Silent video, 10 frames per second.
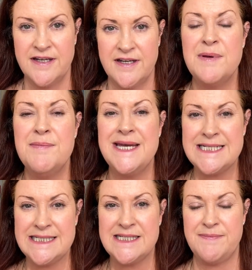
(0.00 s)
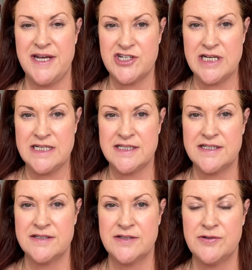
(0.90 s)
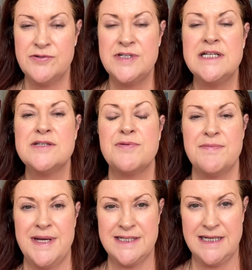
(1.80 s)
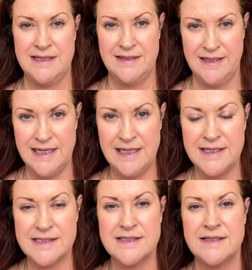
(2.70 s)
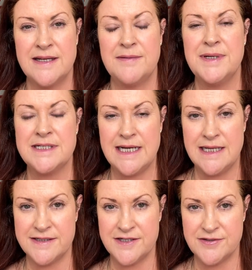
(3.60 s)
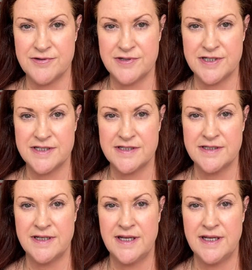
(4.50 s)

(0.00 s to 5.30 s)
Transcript: I'm a medical specialist who deals with mental illness and mental health disorders.